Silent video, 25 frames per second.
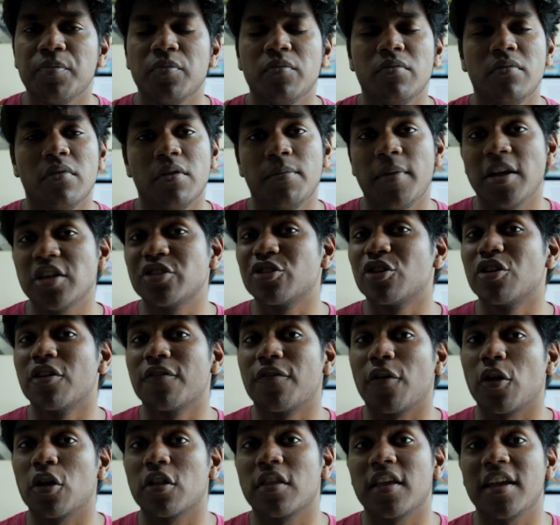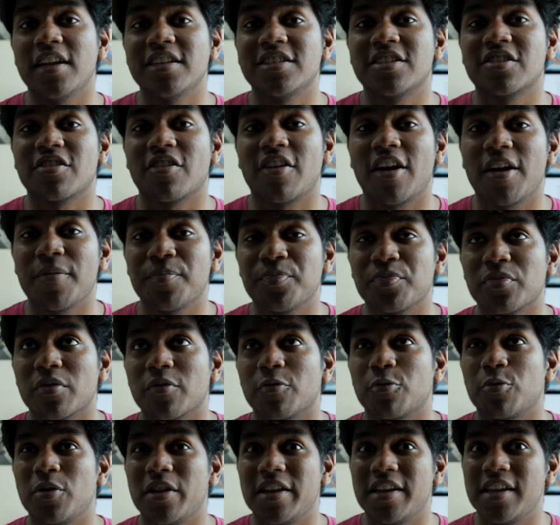Make sure to follow the Instagram.
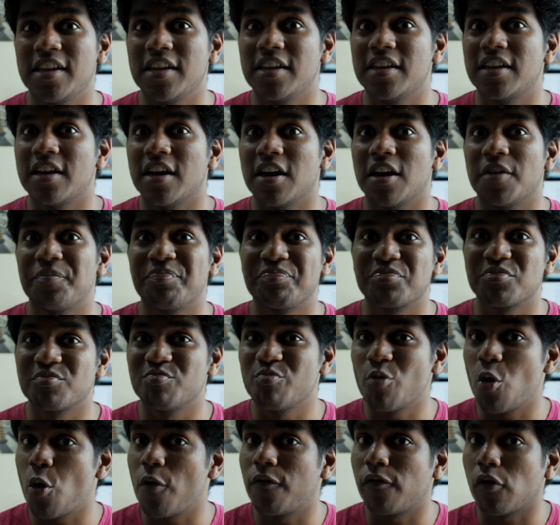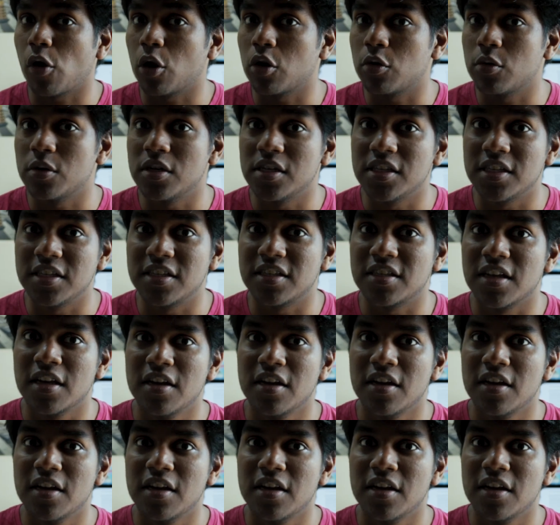We need more followers.